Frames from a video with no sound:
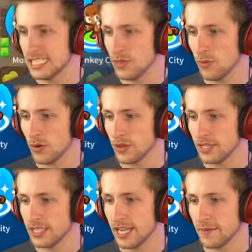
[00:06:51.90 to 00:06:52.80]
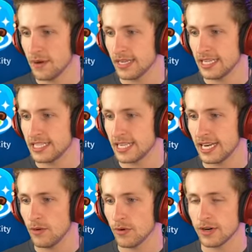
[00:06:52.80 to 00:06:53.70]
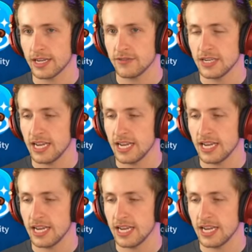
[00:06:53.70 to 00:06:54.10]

it worth it to get Monkey City where it gives